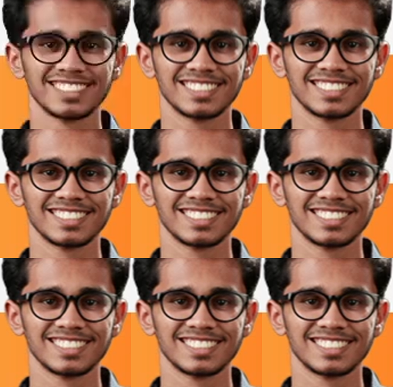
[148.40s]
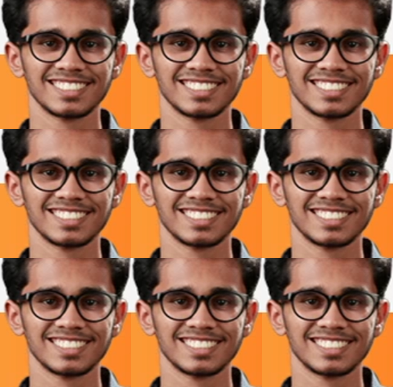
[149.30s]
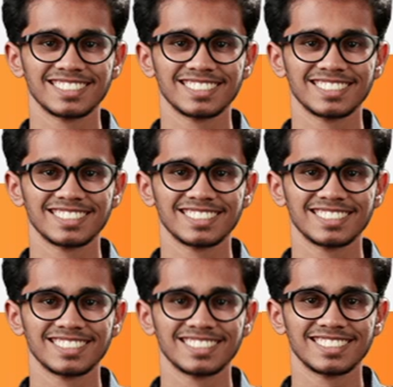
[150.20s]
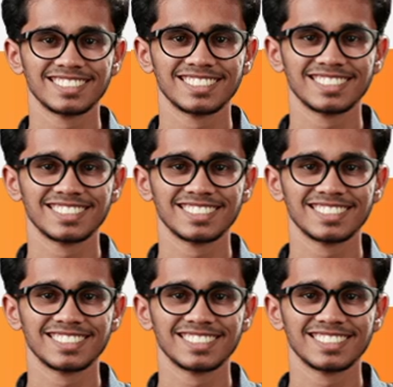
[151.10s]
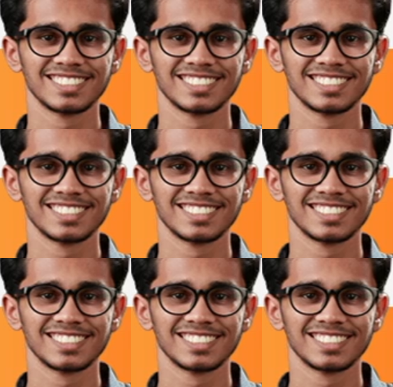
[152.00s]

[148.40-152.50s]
(not speaking)